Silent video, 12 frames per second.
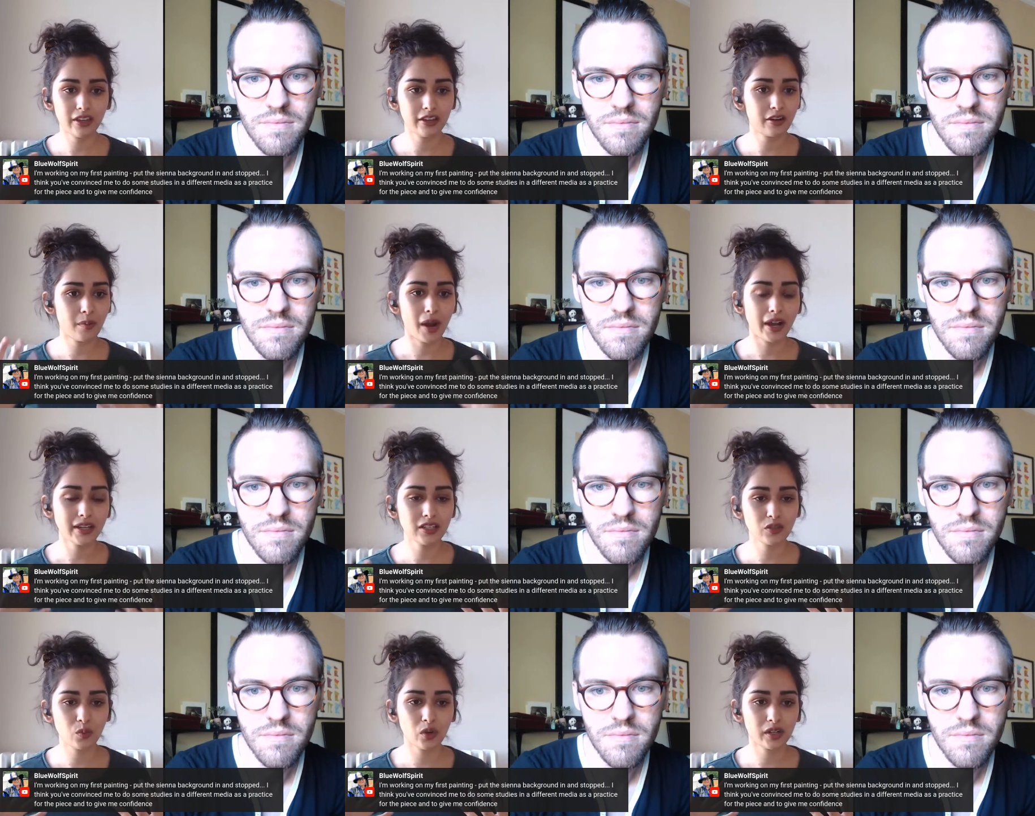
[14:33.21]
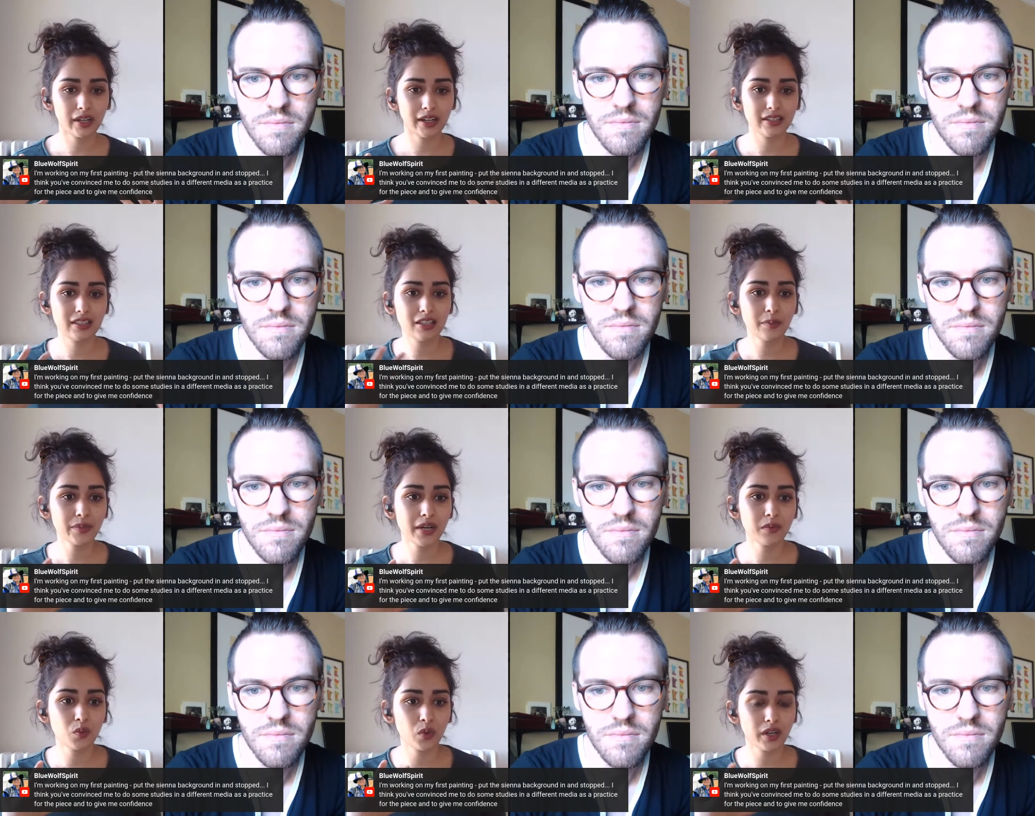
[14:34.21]
Speaker 1: that your mind is working. And
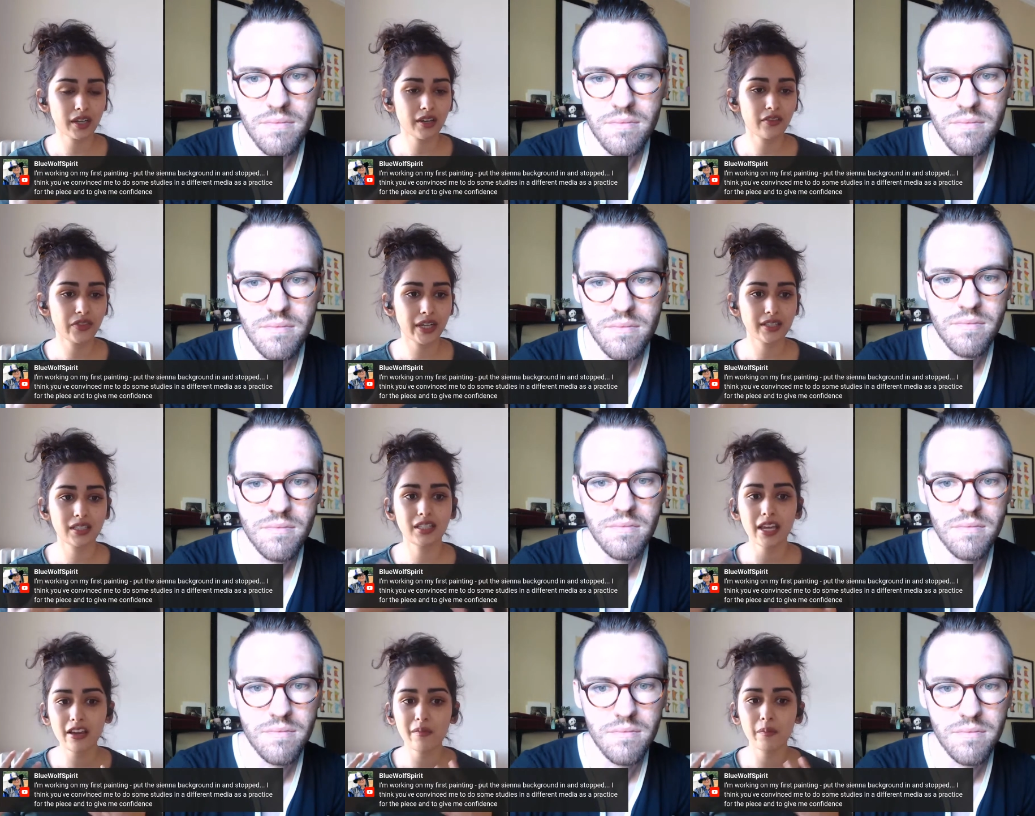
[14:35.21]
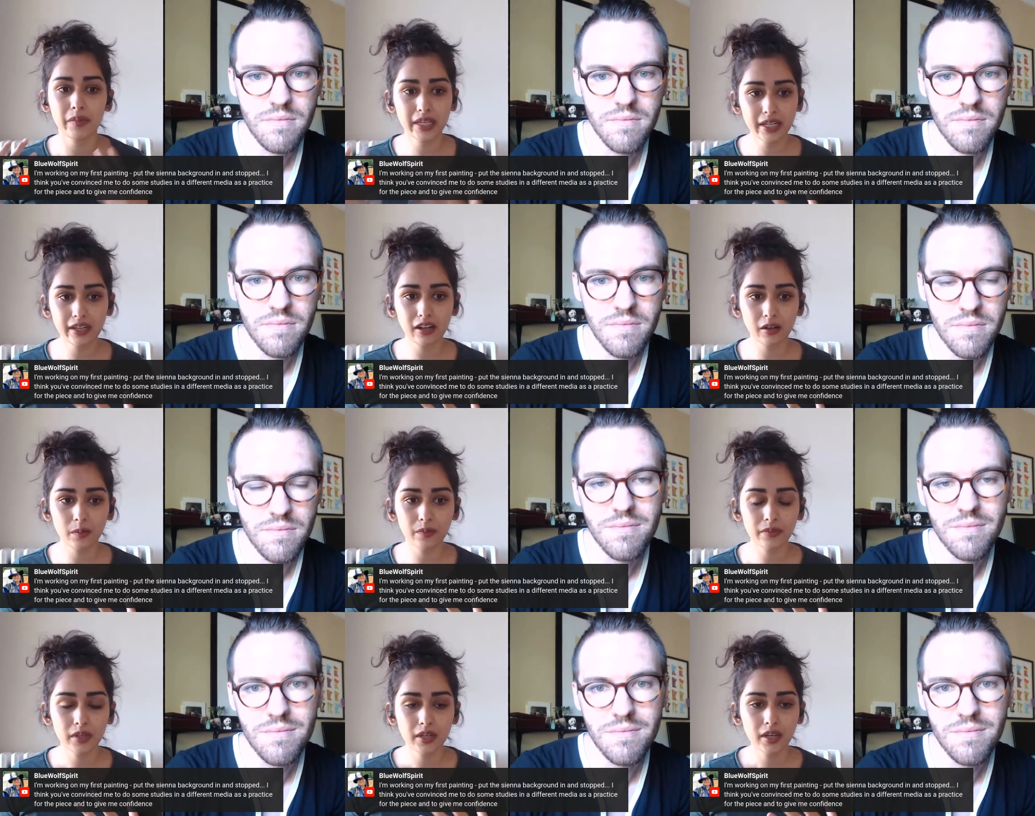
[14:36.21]
sometimes working in that same
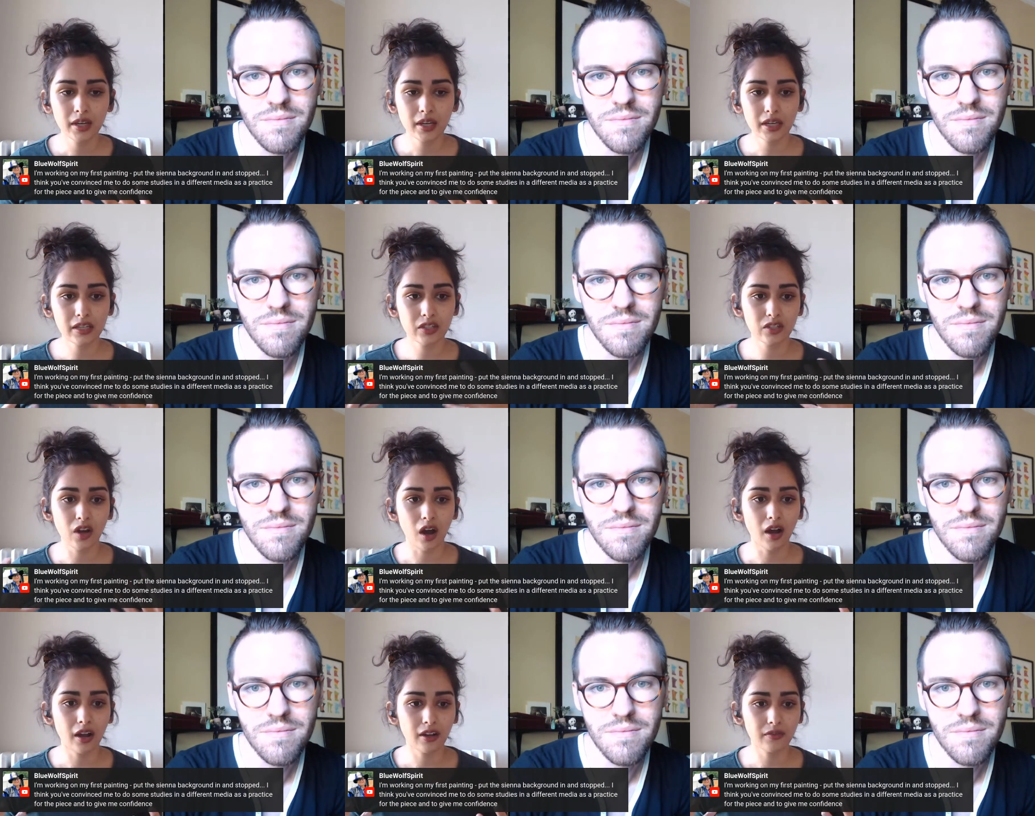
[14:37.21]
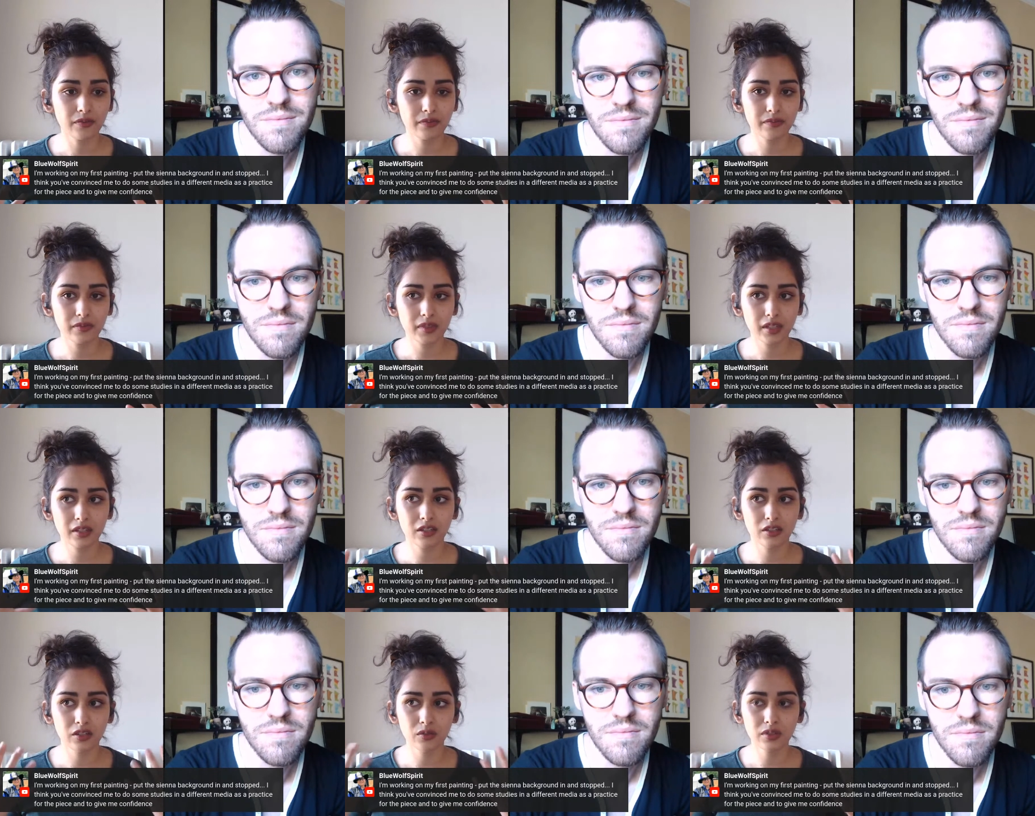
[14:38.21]
medium is not
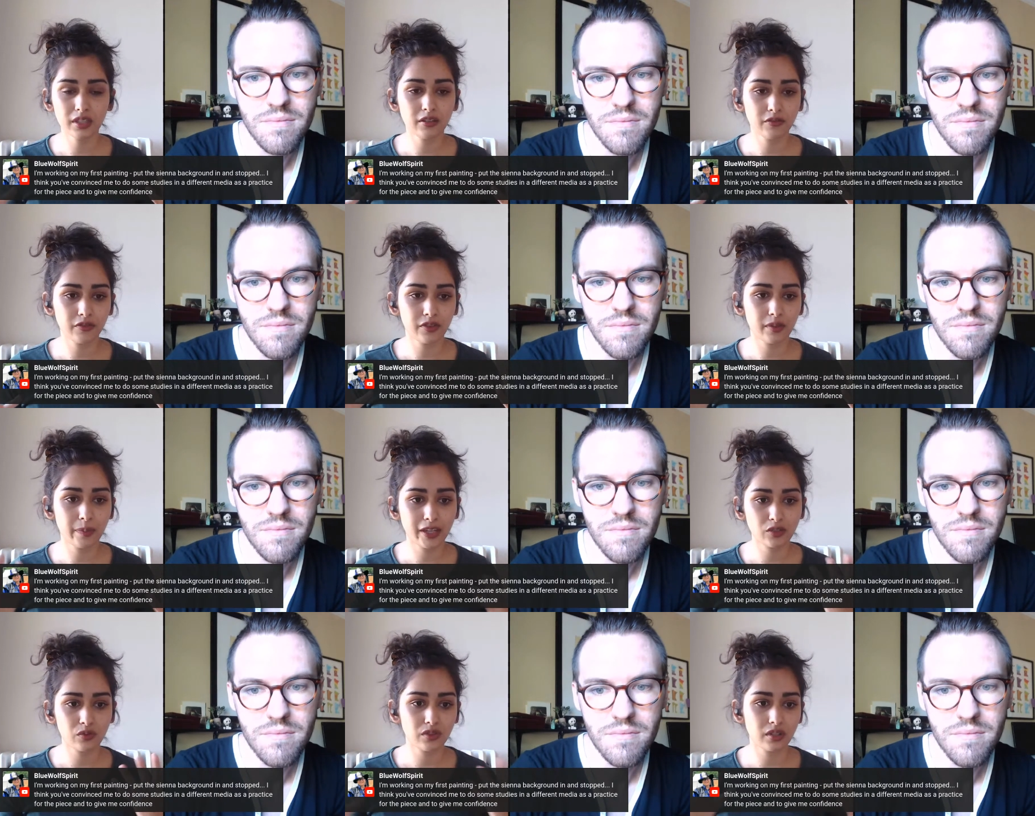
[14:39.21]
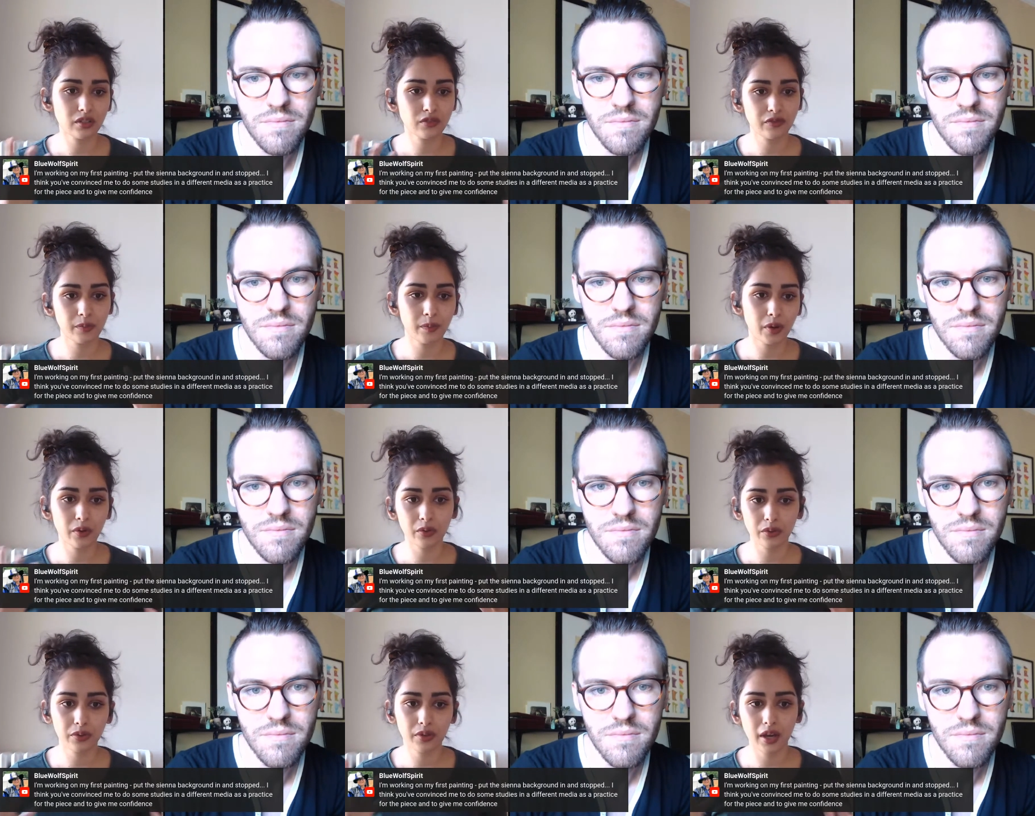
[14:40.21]
conducive for the best results for
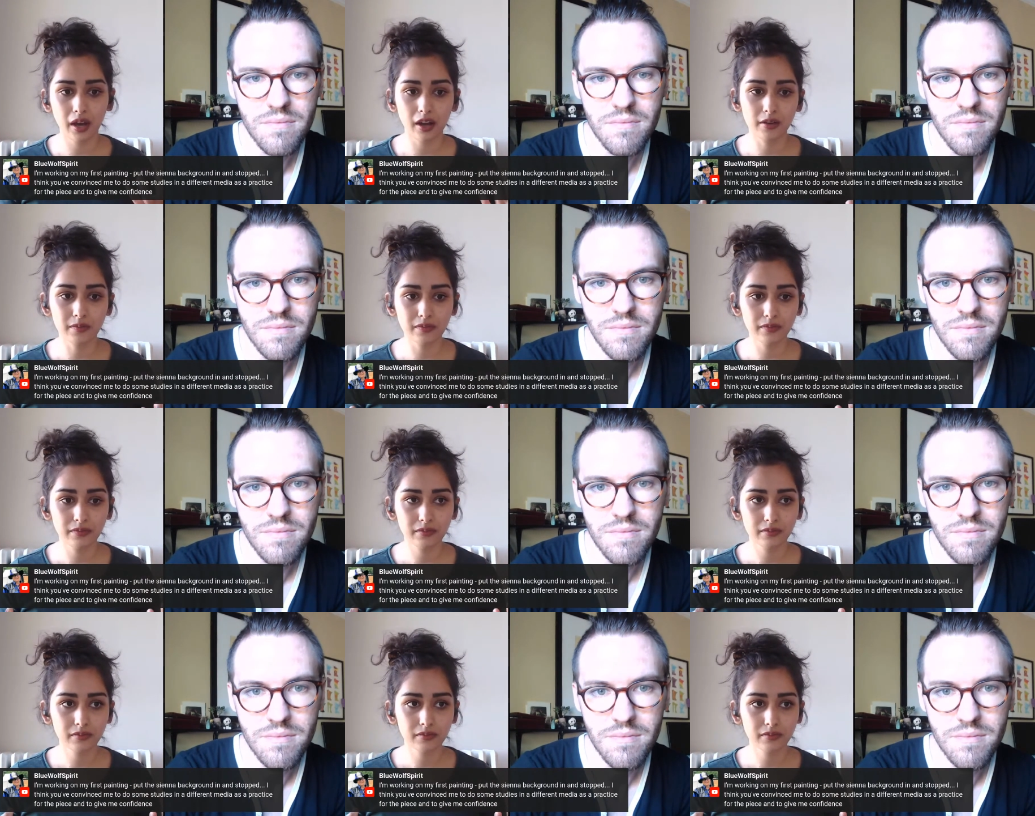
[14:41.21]
both, um,